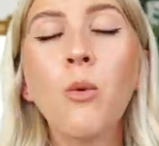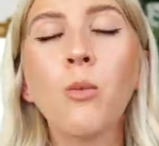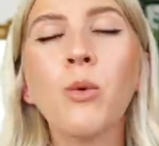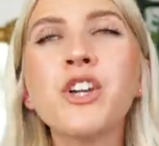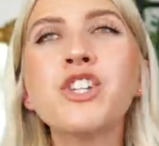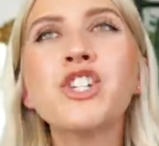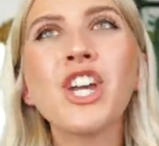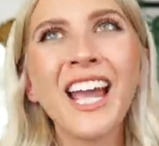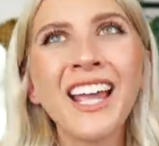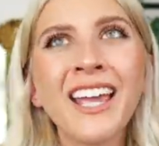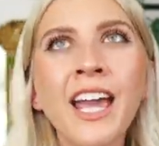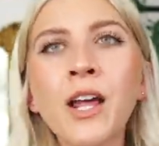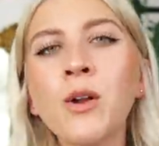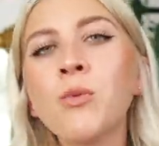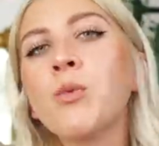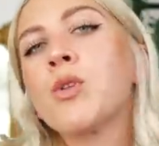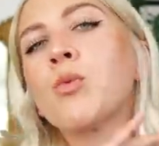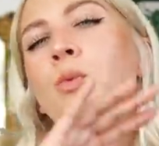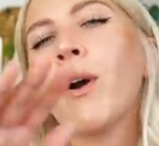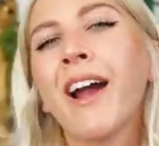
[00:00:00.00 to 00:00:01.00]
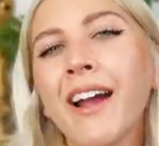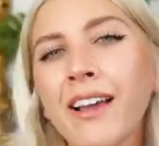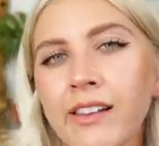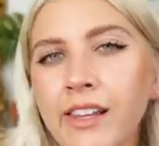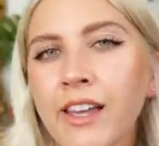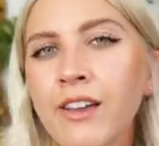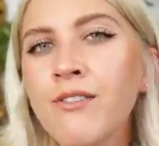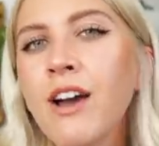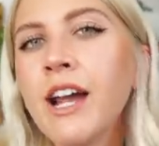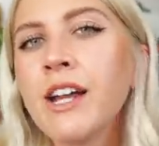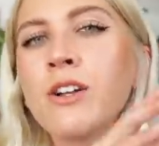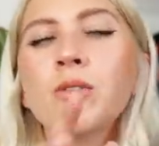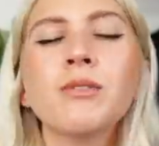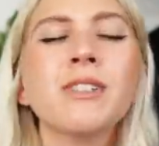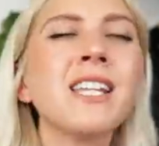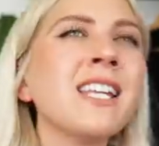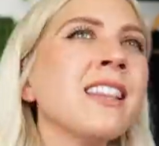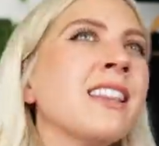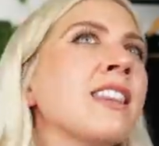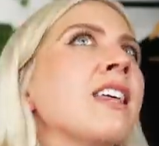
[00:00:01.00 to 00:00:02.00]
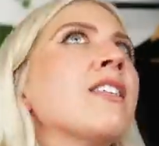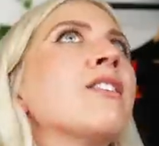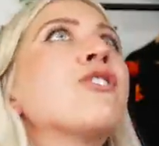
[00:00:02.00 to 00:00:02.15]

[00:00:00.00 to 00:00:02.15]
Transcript: which again, with where I live, I don't need the